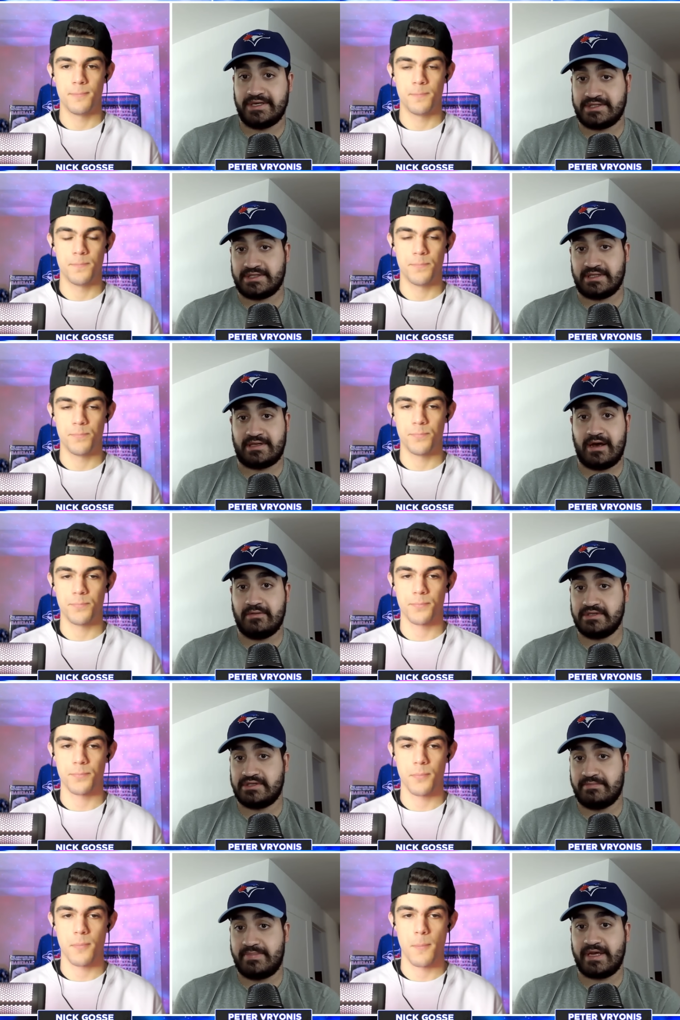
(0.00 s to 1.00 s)
Speaker 1: because
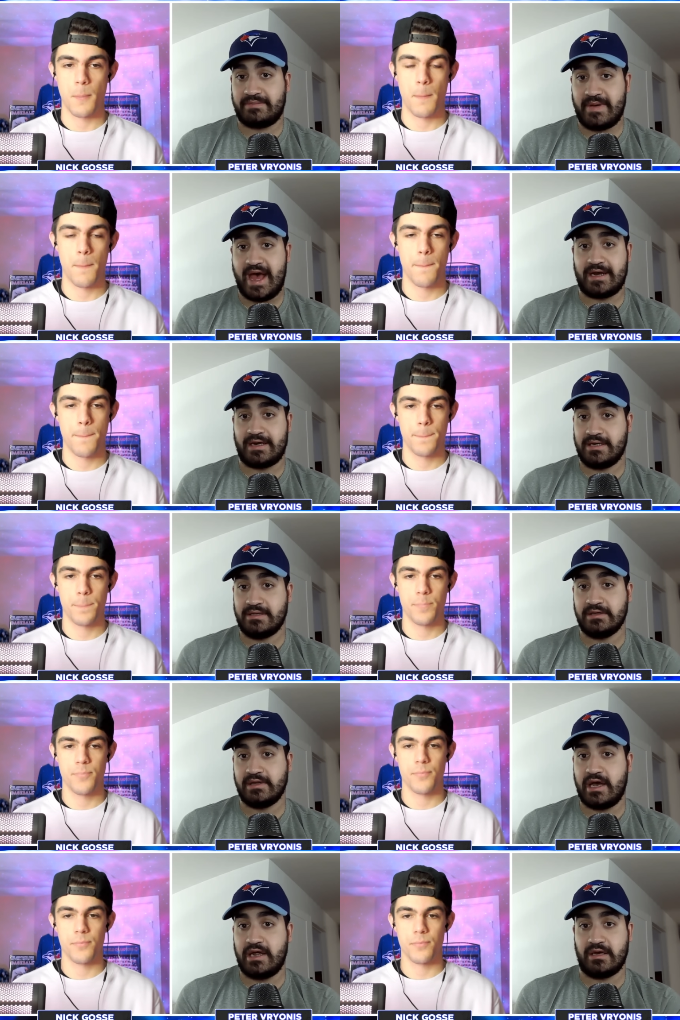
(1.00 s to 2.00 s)
that was a big bet
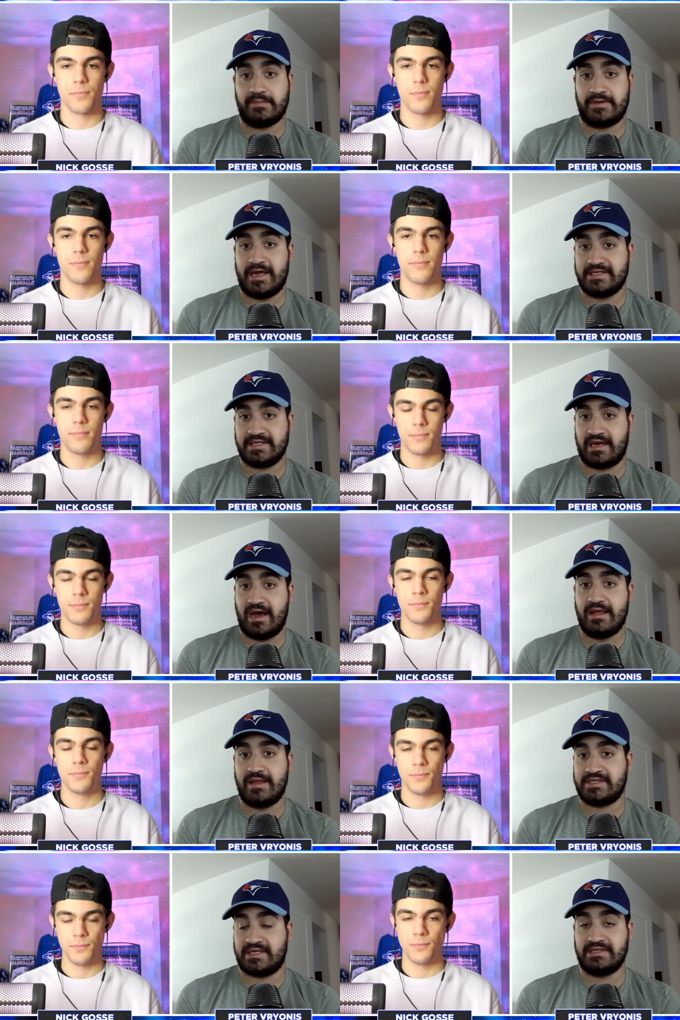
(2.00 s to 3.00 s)
in the lineup. That's a
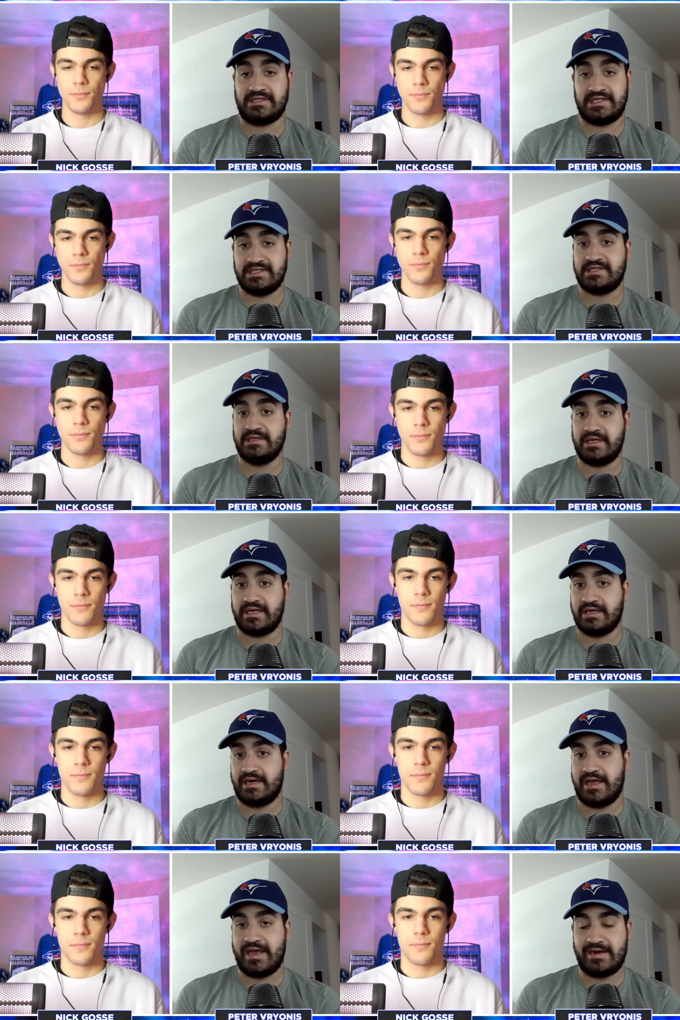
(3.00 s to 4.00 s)
guy that's
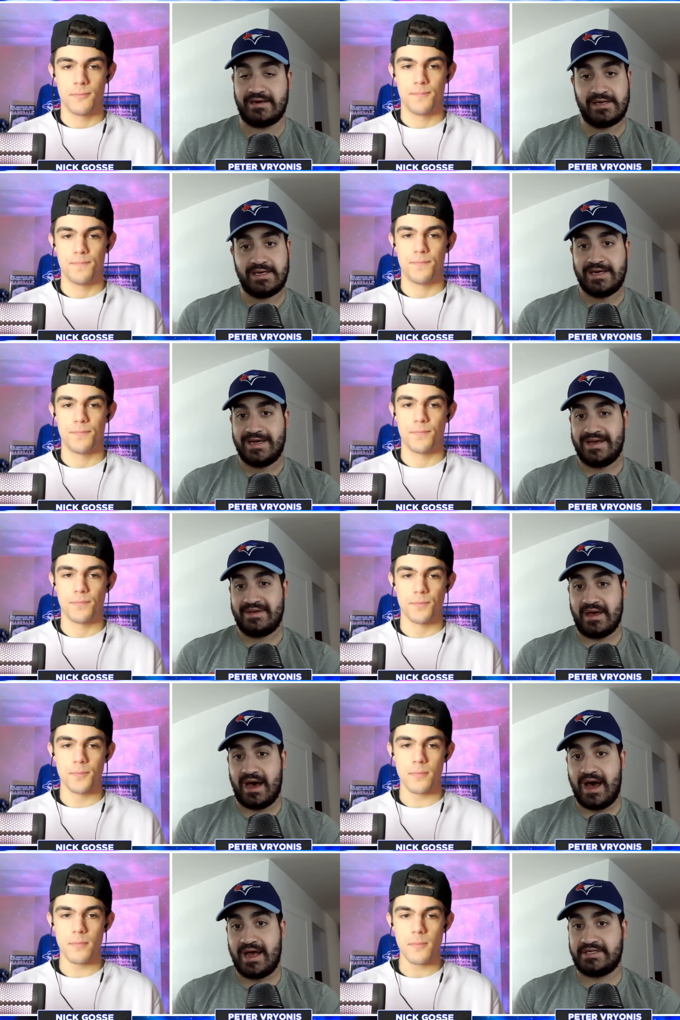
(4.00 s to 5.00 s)
consistently going to hit
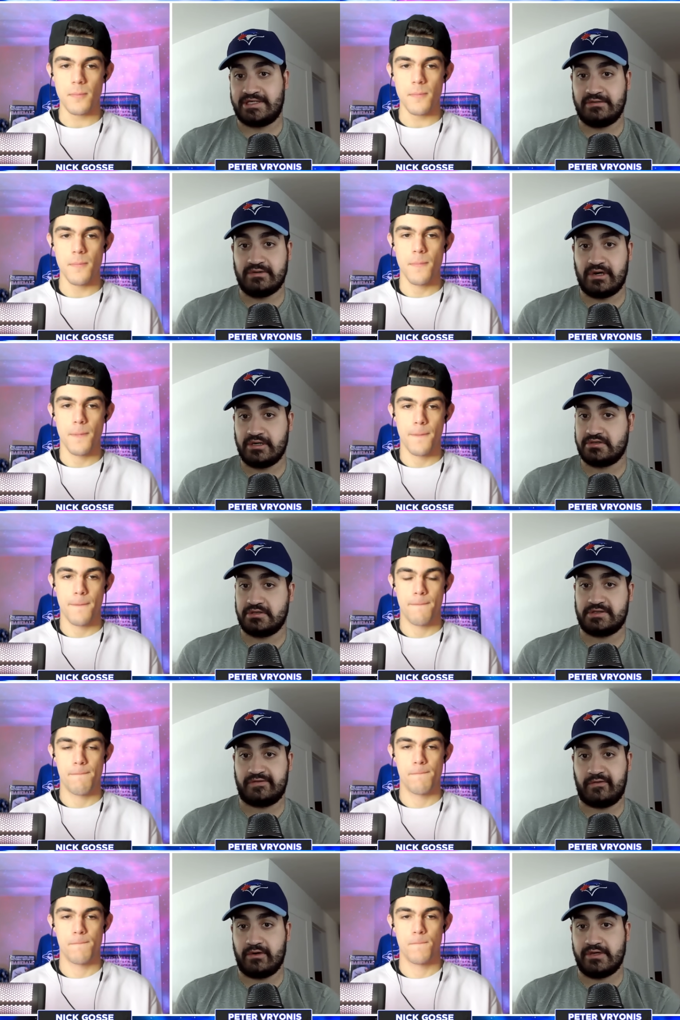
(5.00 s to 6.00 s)
in the high
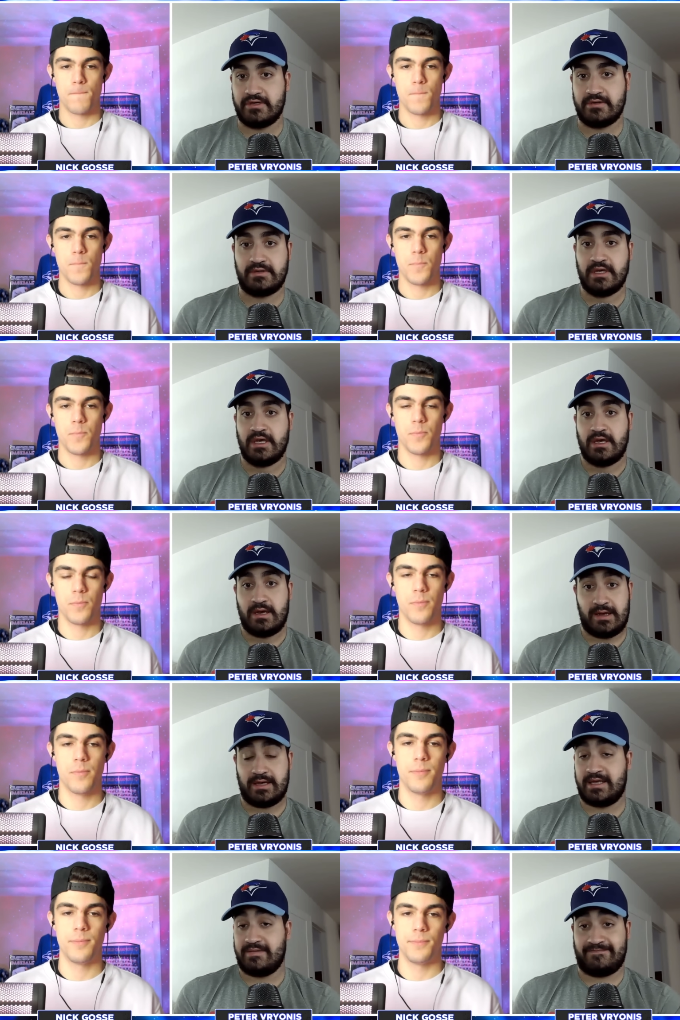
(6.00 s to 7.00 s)
200s for you.
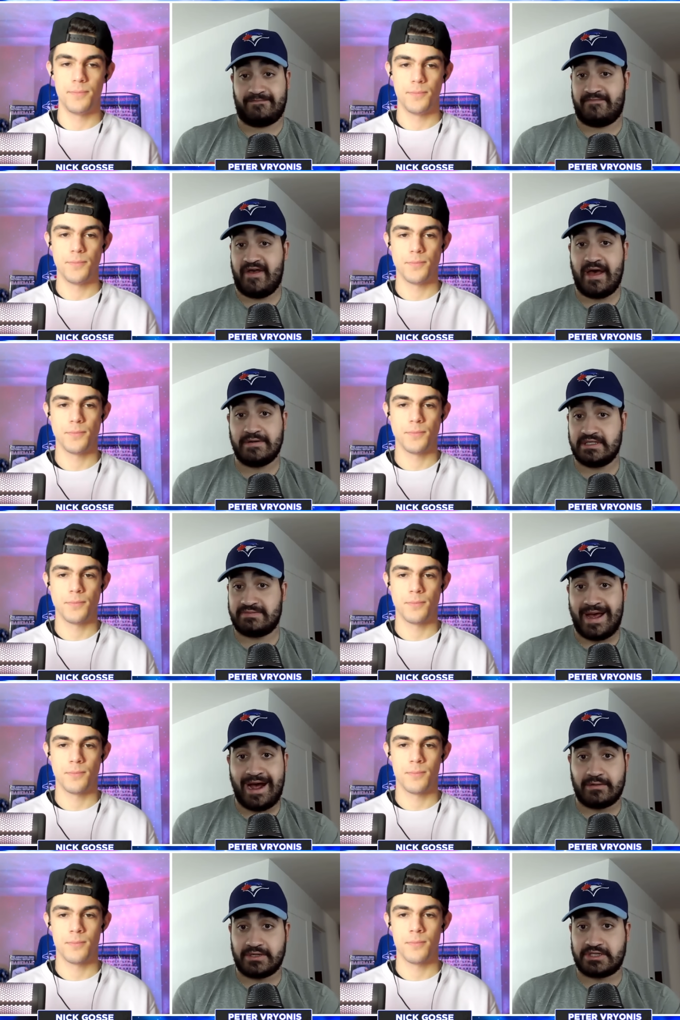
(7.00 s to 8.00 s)
Uh, he found
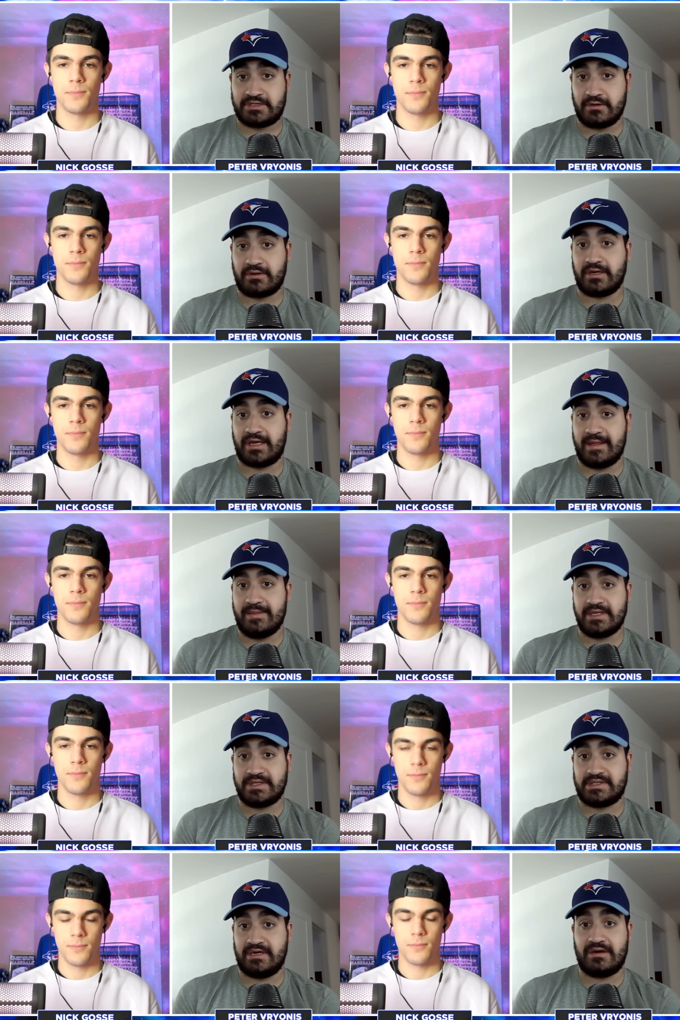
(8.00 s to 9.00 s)
his power stroke
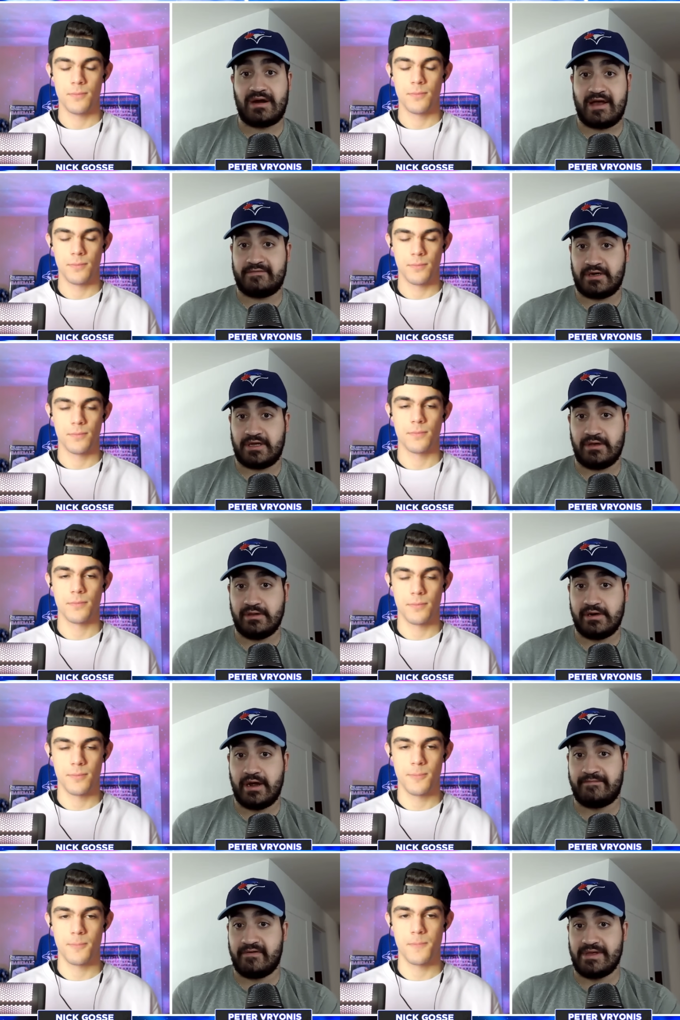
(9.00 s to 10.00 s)
again this year after
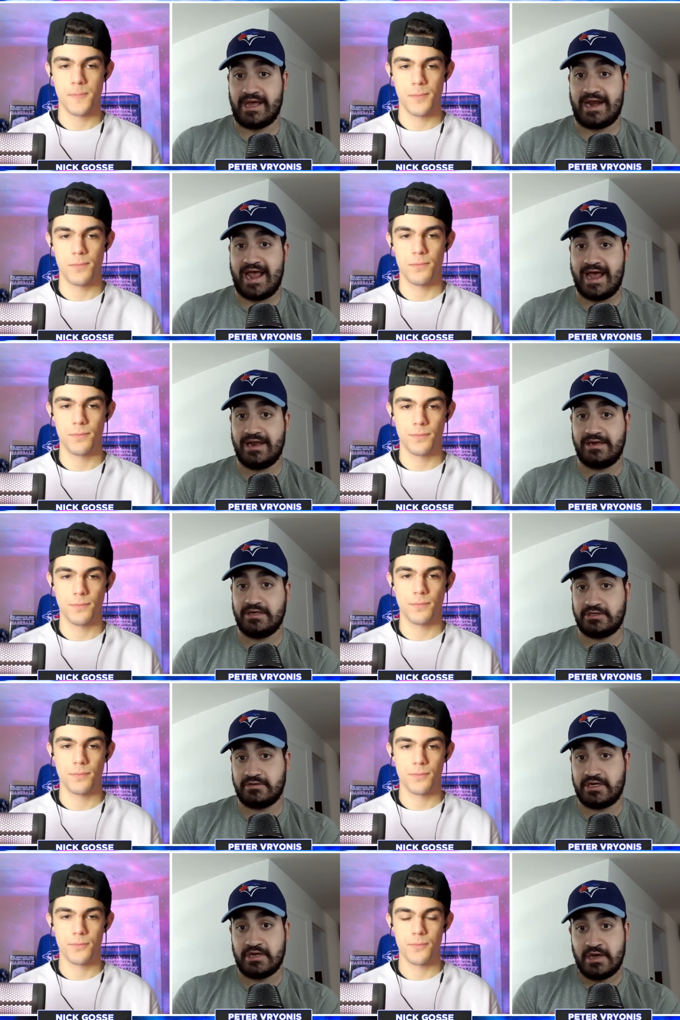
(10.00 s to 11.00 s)
healing up from that hand
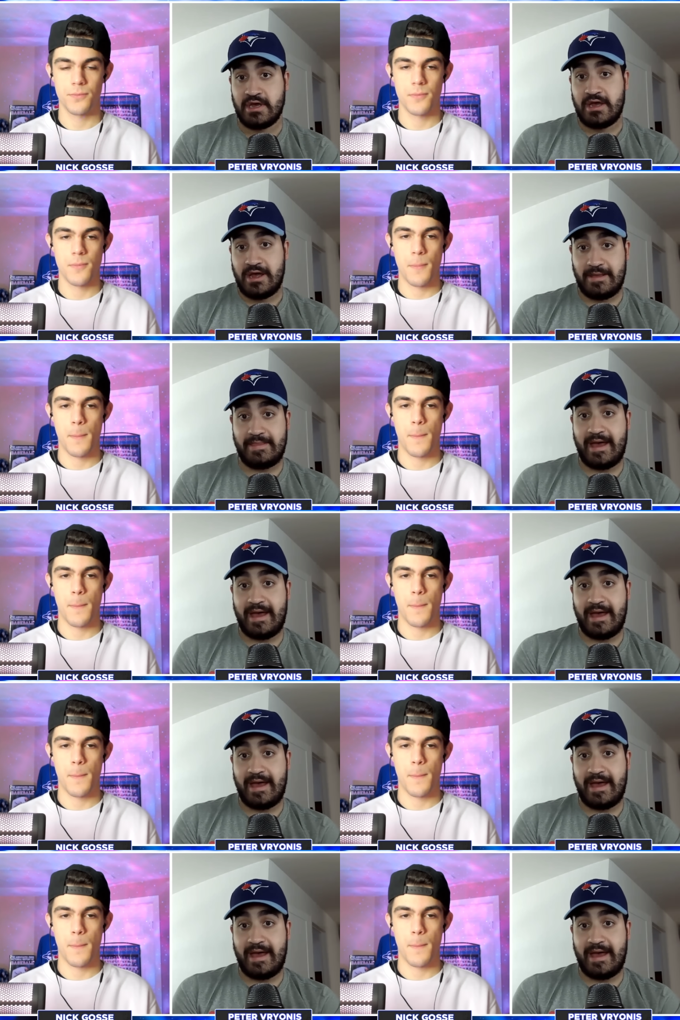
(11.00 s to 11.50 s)
injury.